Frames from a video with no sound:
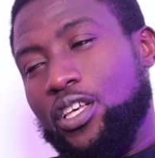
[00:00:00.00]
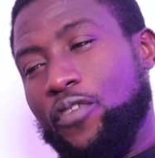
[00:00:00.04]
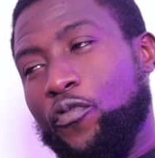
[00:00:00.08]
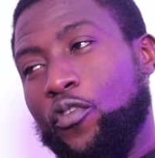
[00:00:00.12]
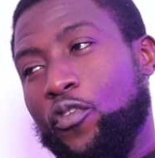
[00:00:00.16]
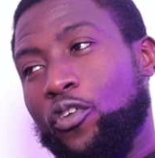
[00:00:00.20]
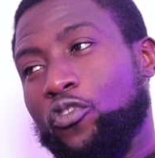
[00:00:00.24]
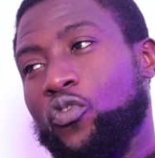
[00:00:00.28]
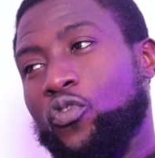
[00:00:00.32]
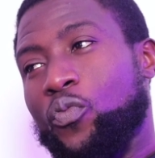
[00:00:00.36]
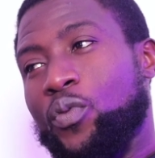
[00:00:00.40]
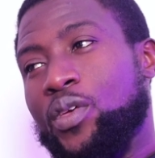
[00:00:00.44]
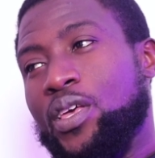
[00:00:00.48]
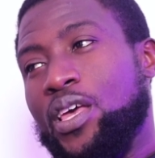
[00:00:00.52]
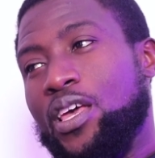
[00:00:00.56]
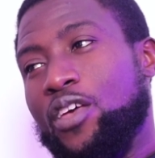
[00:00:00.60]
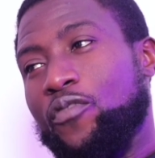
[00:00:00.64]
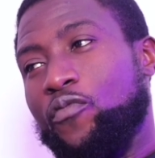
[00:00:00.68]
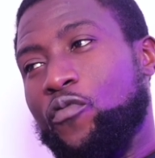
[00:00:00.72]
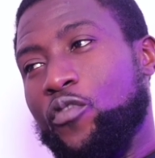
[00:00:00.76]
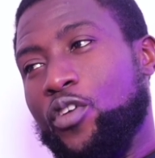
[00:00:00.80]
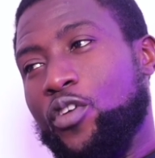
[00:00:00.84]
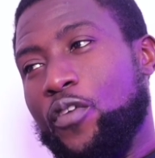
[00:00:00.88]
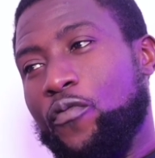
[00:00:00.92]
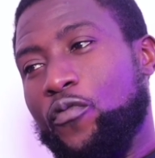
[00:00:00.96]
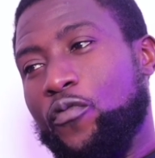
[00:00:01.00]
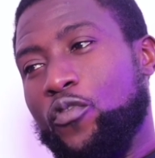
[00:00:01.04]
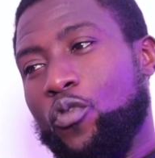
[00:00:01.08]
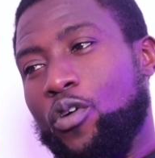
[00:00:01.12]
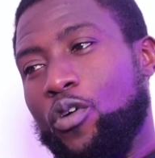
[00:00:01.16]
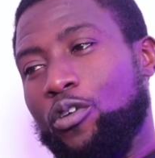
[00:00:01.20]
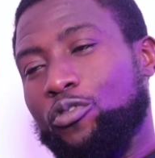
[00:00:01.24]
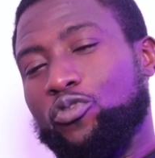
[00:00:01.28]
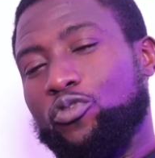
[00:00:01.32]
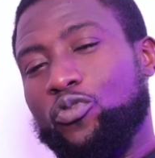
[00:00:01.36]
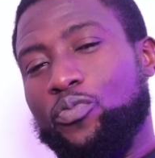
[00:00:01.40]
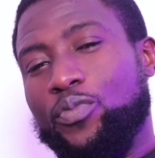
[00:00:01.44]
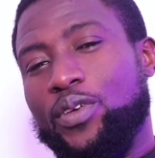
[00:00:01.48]
if you
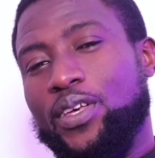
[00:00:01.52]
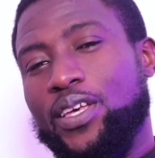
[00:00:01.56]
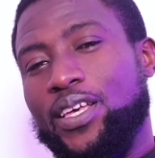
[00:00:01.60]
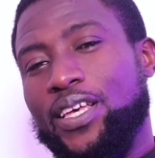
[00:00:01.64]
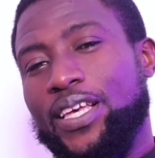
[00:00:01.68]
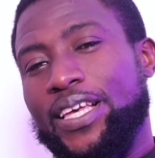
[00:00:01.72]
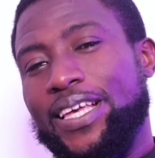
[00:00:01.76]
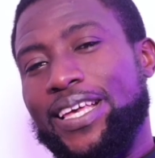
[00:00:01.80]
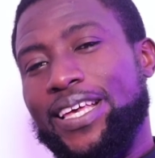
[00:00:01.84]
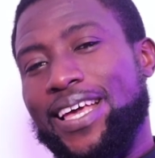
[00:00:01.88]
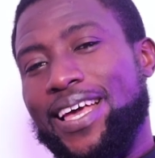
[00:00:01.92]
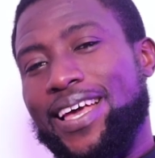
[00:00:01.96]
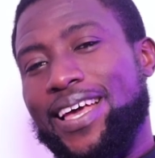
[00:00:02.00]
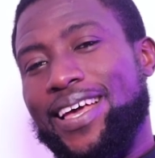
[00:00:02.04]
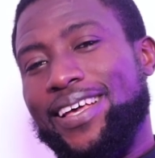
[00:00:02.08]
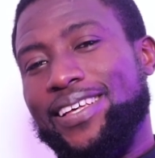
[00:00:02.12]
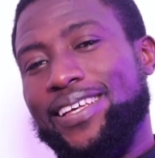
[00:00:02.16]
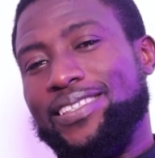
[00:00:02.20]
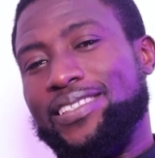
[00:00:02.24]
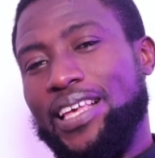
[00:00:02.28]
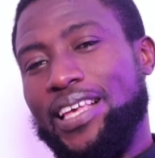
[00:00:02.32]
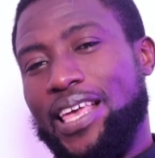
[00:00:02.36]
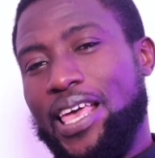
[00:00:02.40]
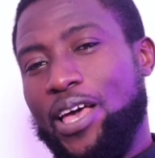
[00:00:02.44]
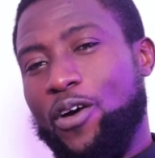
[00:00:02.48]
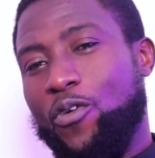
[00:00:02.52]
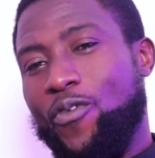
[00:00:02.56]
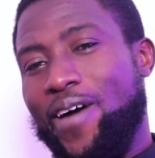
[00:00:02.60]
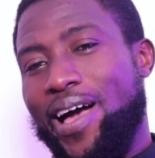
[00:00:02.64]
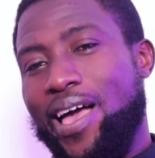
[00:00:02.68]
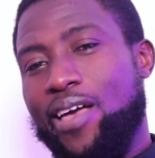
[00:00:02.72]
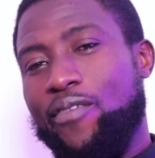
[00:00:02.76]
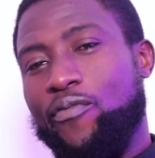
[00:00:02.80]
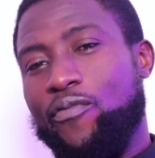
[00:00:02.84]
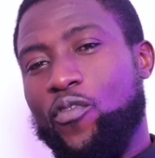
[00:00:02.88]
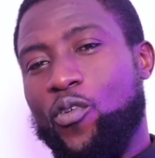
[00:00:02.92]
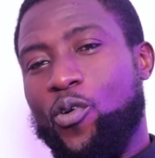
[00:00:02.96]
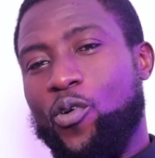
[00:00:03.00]
want to be a second
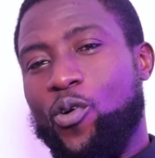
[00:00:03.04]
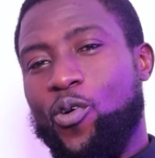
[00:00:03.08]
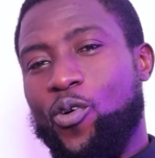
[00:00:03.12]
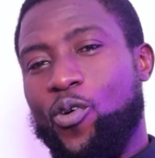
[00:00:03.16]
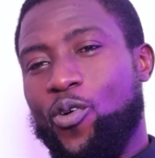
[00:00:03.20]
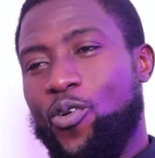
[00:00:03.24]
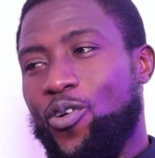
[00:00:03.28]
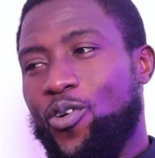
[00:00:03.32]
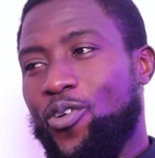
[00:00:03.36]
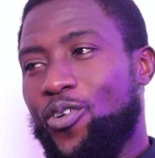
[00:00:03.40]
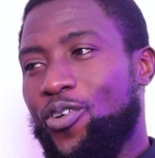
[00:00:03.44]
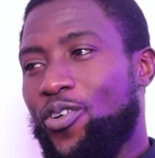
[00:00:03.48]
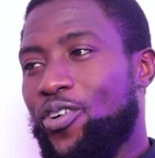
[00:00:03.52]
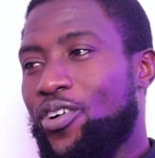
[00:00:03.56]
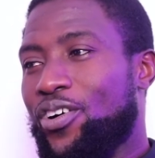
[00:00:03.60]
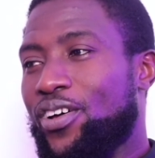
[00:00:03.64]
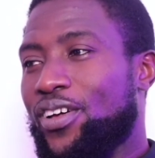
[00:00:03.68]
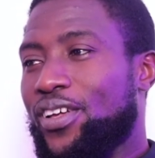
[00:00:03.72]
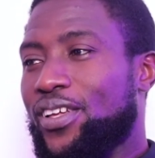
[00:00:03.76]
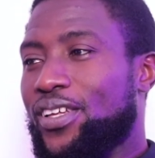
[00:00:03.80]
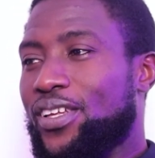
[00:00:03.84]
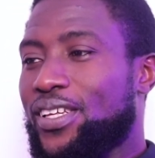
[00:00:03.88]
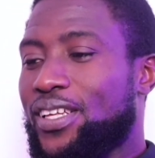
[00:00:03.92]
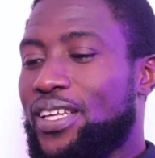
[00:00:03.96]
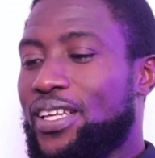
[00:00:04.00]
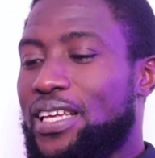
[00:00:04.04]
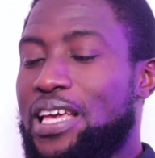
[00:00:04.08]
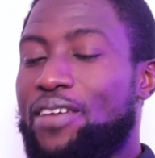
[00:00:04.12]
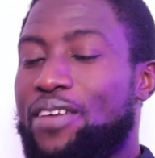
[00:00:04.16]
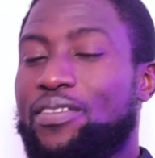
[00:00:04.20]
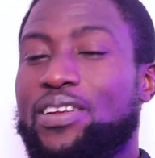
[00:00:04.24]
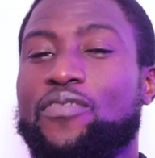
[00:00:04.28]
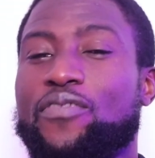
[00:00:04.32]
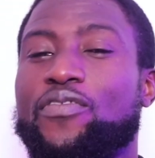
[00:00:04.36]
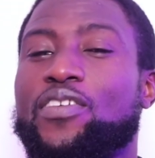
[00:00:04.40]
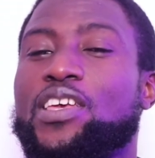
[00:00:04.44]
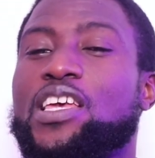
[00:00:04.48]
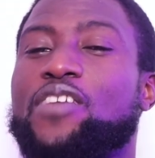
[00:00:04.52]
wife, or
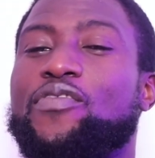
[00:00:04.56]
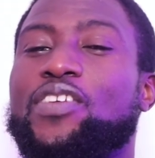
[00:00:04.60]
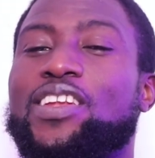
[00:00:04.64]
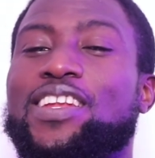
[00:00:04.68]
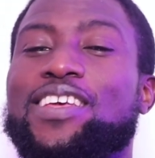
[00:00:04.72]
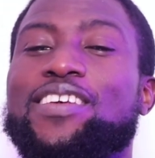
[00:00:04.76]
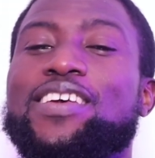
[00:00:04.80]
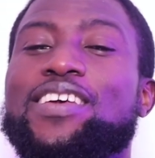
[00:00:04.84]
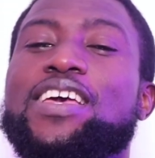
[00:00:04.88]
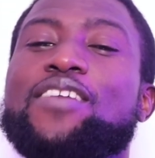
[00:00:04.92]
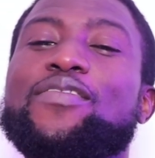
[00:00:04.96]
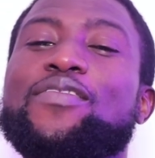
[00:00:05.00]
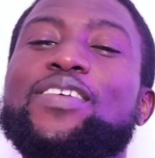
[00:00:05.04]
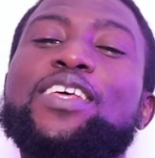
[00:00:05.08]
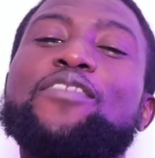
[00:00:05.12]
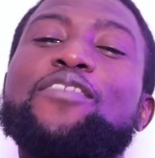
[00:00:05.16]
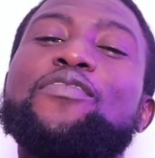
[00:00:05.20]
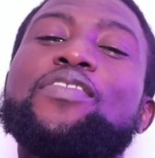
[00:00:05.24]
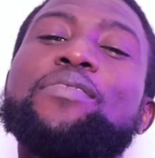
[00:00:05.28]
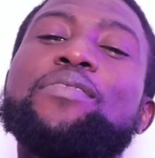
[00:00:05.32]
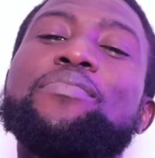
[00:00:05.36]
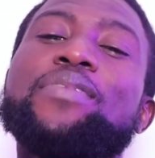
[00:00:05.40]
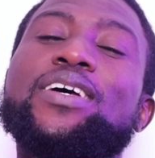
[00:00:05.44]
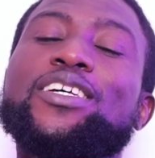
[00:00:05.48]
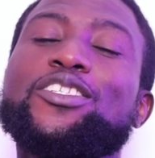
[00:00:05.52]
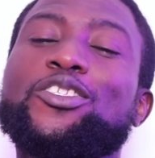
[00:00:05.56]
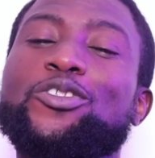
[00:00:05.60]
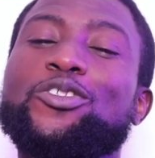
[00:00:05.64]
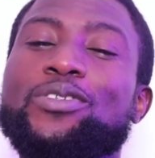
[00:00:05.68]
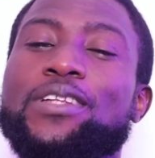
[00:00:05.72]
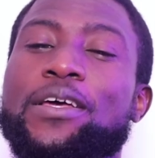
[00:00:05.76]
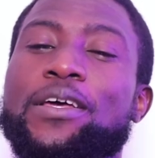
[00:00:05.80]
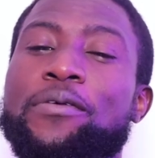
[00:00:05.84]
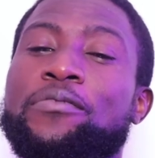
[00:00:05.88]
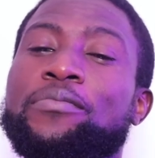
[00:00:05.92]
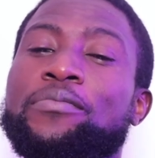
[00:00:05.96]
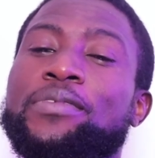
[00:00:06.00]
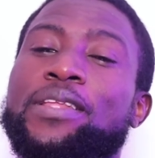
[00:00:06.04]
even if he makes you
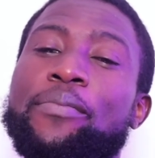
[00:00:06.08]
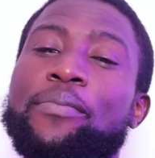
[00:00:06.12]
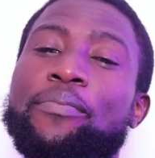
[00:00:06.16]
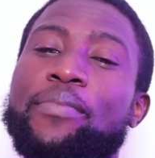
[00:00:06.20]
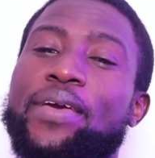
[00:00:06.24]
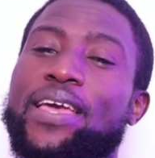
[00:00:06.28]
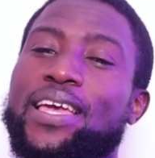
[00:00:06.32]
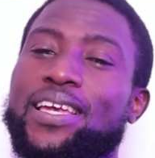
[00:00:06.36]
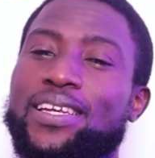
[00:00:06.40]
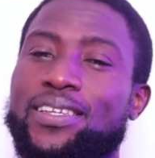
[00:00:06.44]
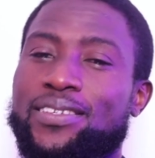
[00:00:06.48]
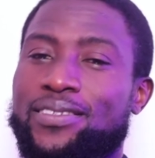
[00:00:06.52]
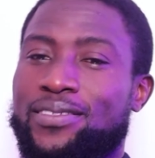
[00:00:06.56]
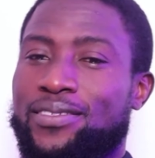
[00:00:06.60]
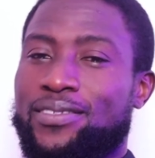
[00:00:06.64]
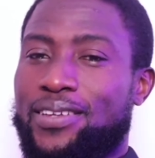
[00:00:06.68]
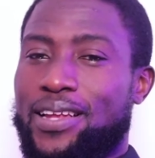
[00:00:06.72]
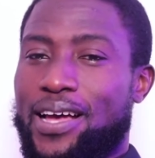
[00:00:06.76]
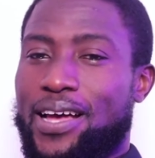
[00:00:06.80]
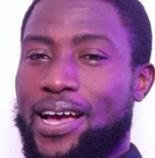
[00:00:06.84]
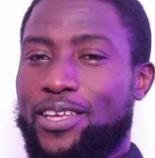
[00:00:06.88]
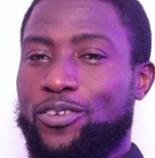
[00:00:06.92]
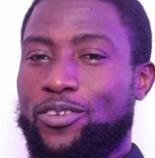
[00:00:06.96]
the main, are